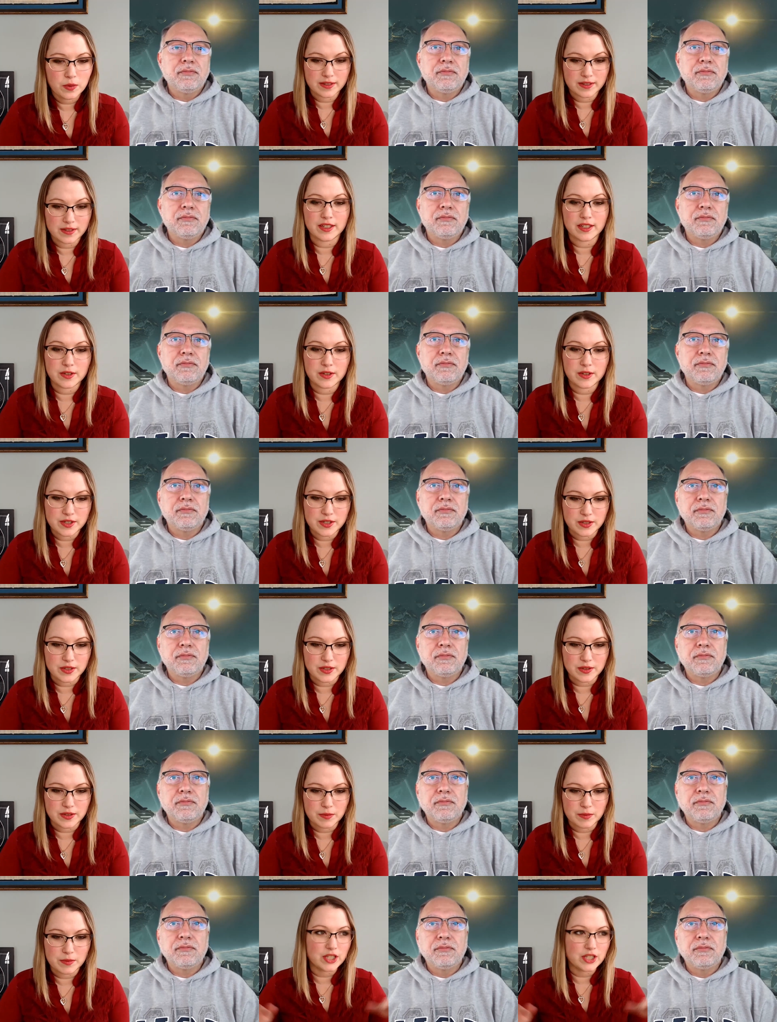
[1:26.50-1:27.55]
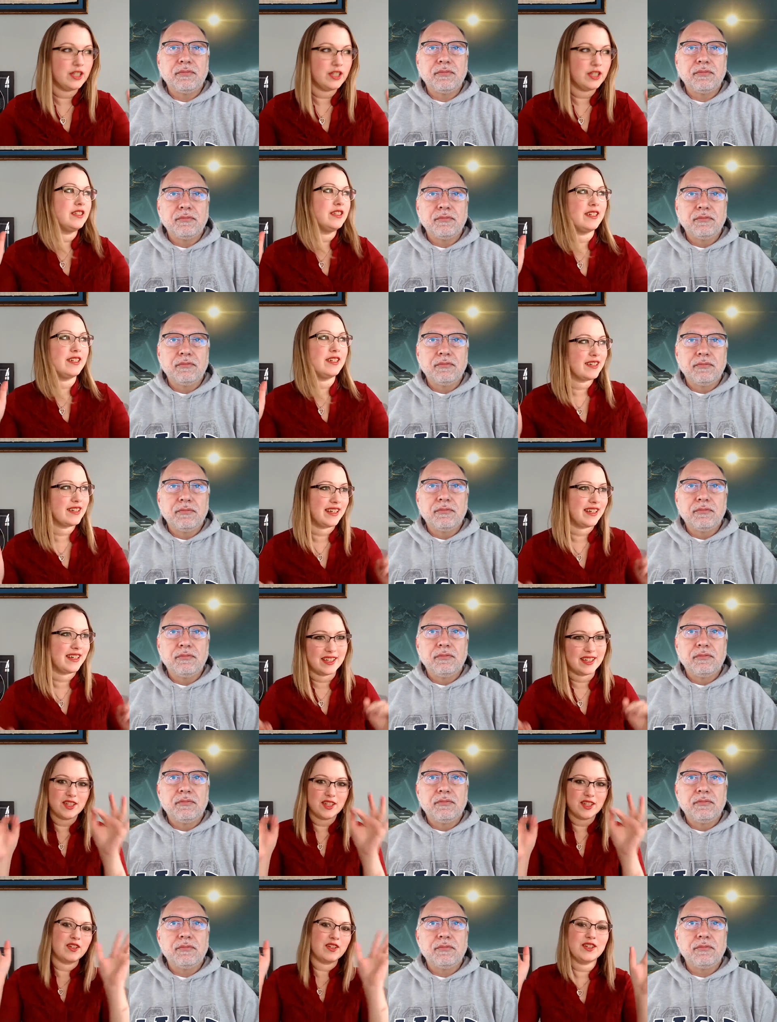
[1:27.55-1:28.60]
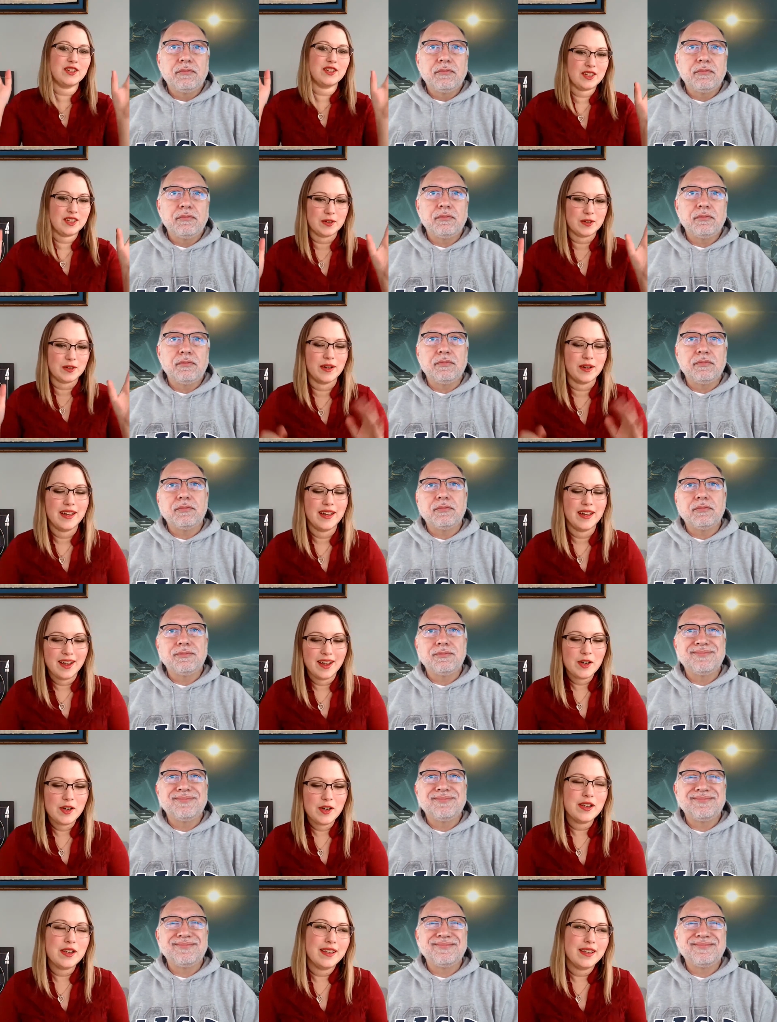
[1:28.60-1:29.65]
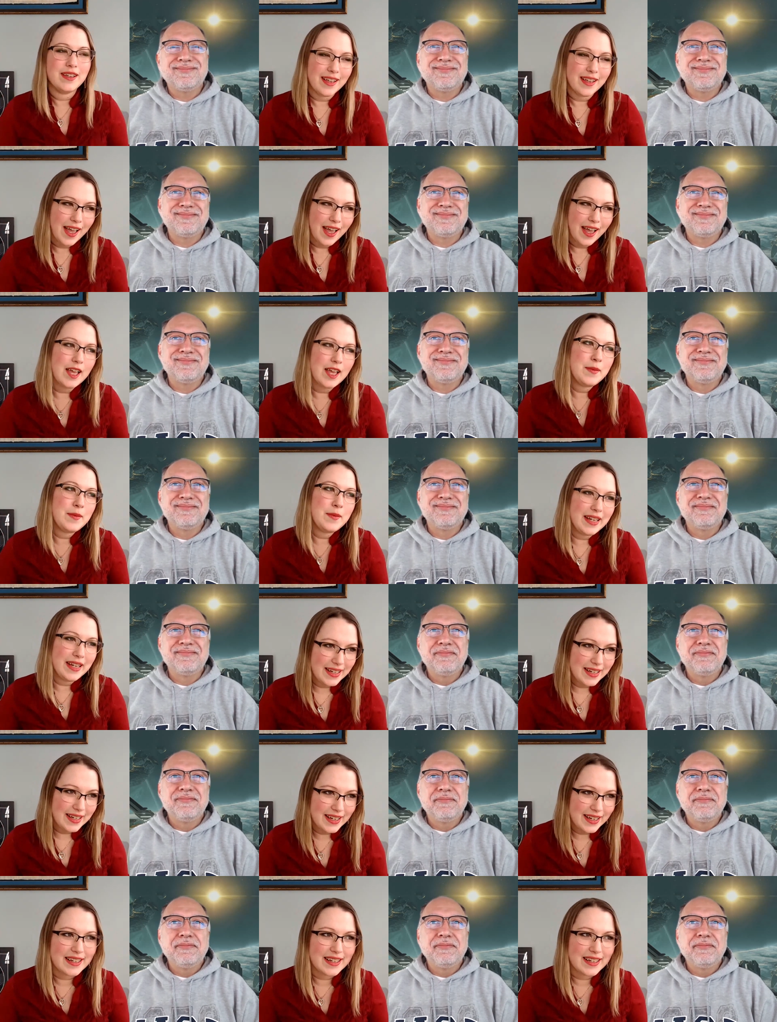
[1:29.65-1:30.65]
Speaker 1: the work that you're doing, machine learning, it's all new. I mean,